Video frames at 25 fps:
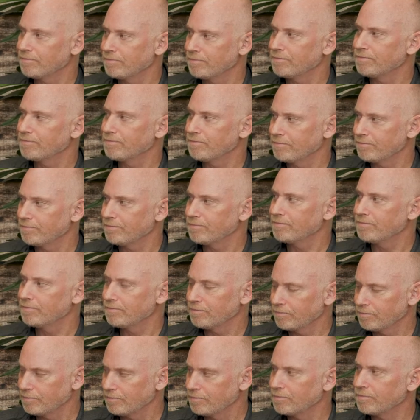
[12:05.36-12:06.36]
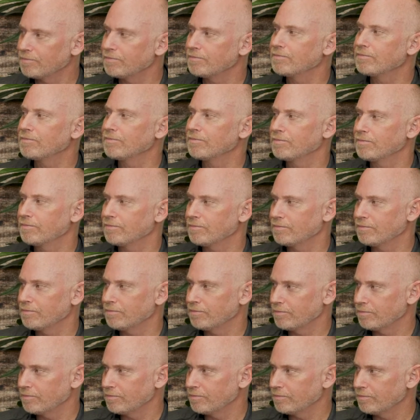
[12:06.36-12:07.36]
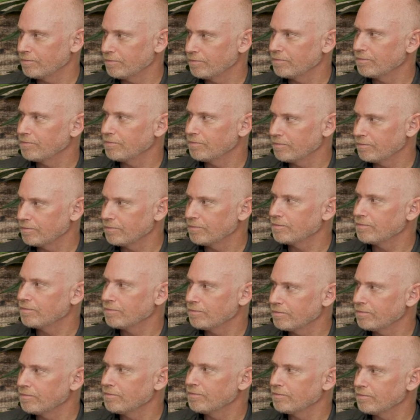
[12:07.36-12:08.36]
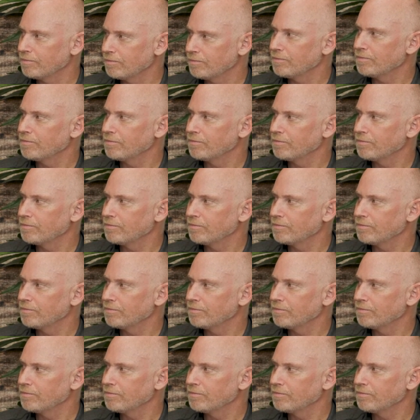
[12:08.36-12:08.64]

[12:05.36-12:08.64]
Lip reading: This person isn't speaking.